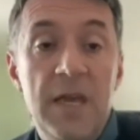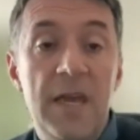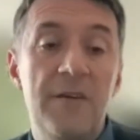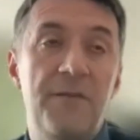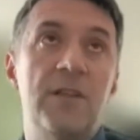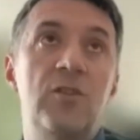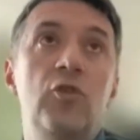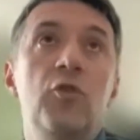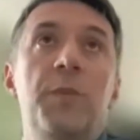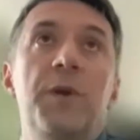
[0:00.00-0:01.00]
If at
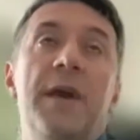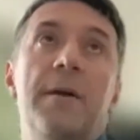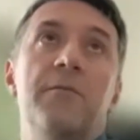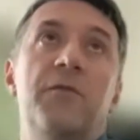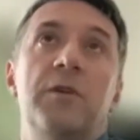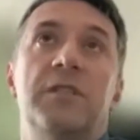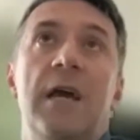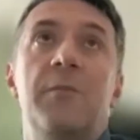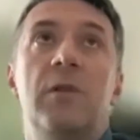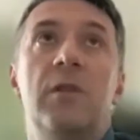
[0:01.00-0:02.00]
2 p.m., for
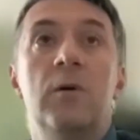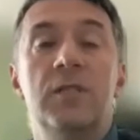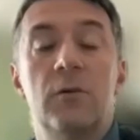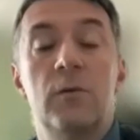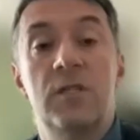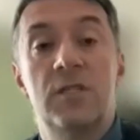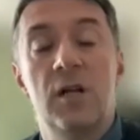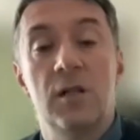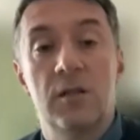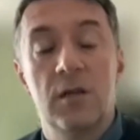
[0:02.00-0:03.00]
example, there was a
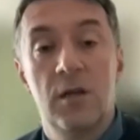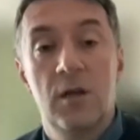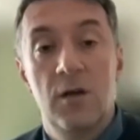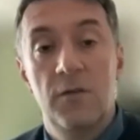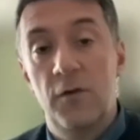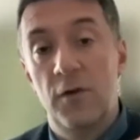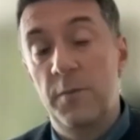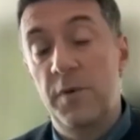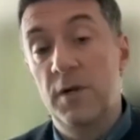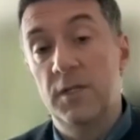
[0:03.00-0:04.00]
result for
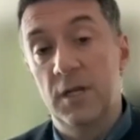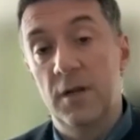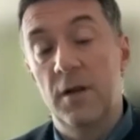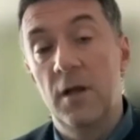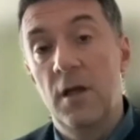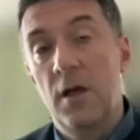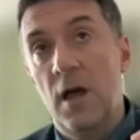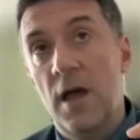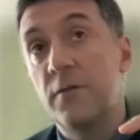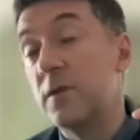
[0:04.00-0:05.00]
a person
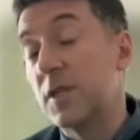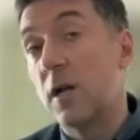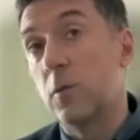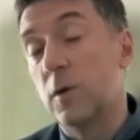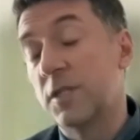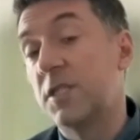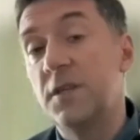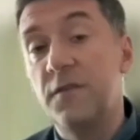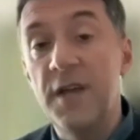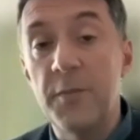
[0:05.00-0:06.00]
and the result was
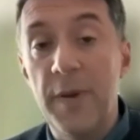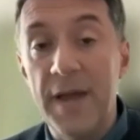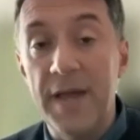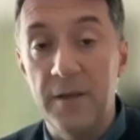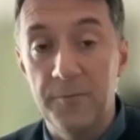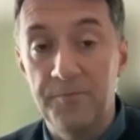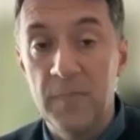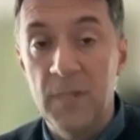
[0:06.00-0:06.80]
severe pain,